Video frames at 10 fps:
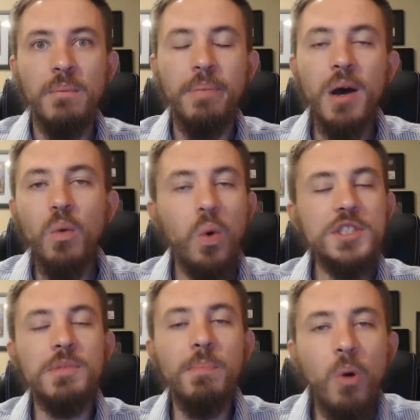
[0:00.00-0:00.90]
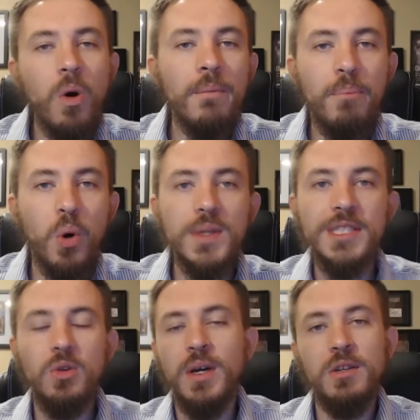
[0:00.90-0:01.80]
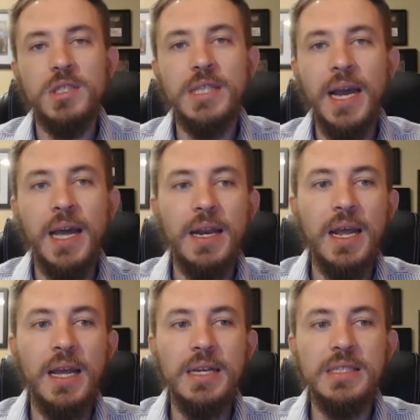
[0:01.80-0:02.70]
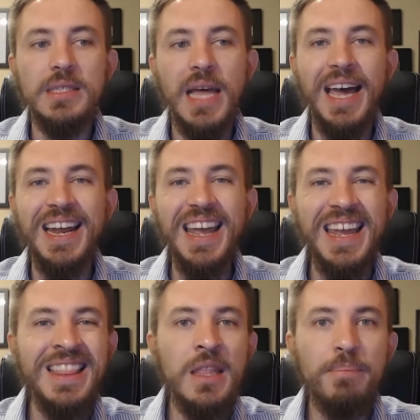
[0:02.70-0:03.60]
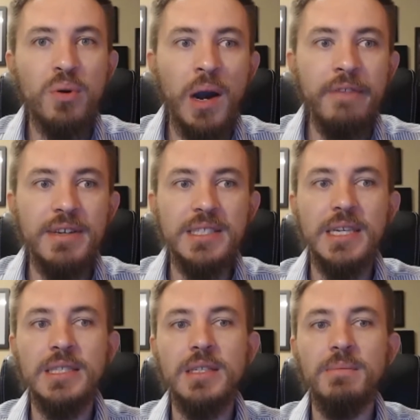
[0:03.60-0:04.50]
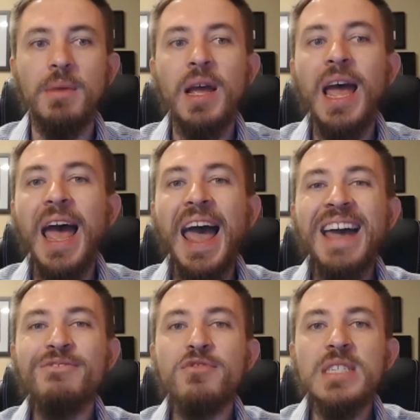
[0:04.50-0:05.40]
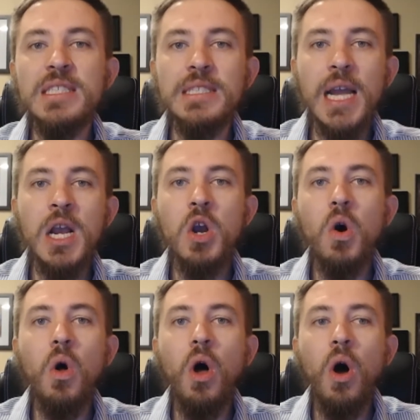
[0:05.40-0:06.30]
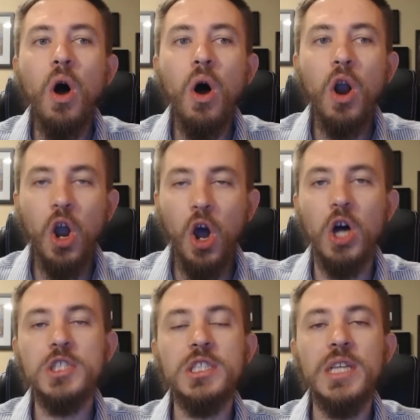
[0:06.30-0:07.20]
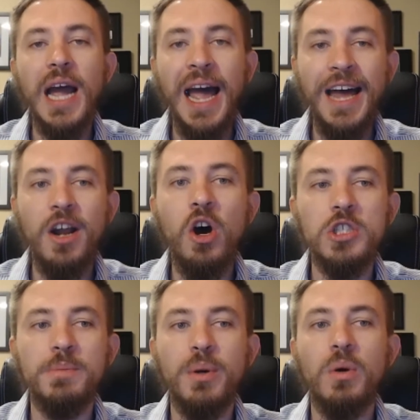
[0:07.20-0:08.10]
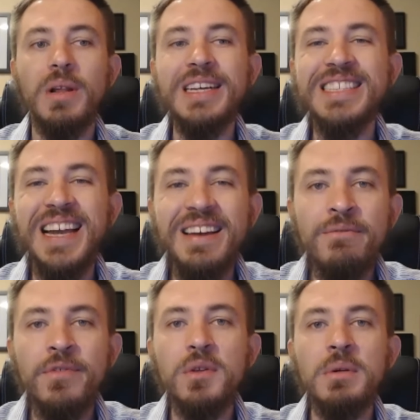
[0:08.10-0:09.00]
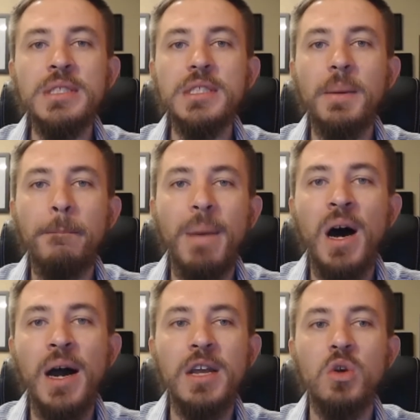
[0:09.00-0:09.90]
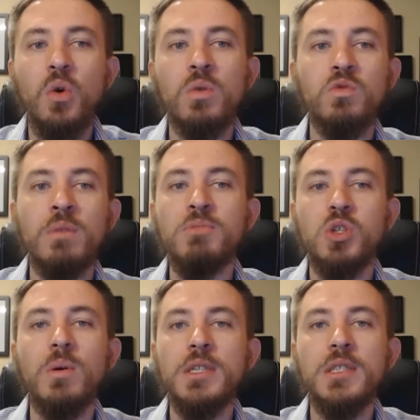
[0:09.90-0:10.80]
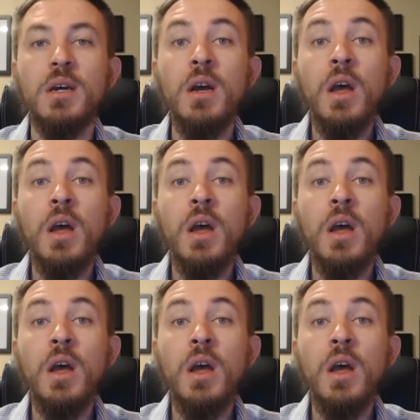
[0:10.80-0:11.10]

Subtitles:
But what's more important to understand is that in the private system, every single cost at a hospital is influenced by your room choice.